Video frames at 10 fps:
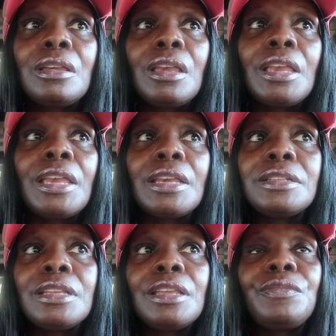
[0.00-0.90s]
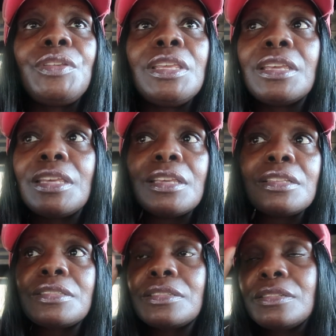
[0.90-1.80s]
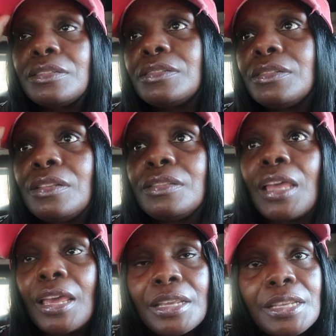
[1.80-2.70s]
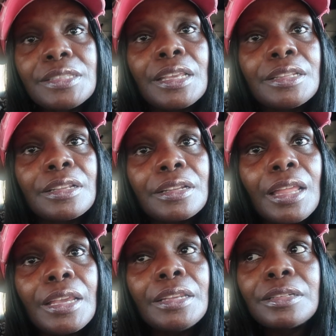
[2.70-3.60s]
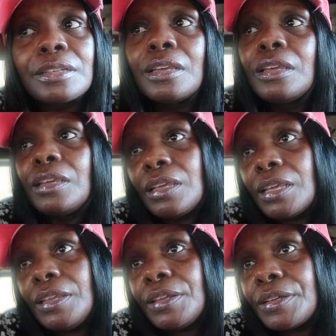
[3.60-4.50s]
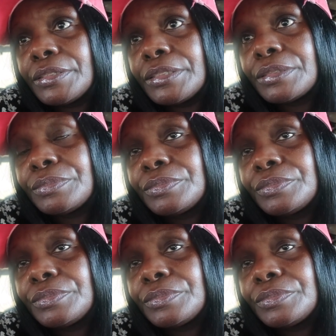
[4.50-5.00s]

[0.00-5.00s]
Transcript: And if he is, that he's in the light and